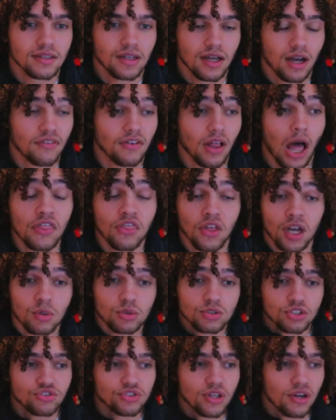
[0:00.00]
I thought it was
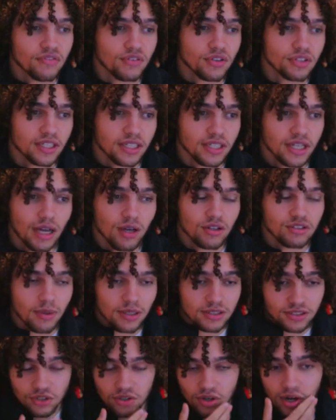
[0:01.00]
in drought for a second. I was
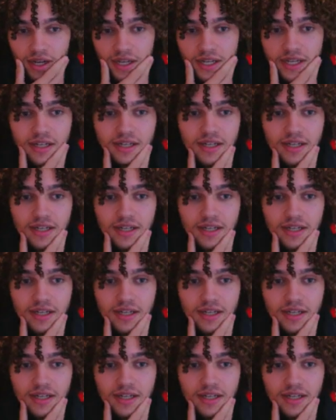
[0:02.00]
about to cry.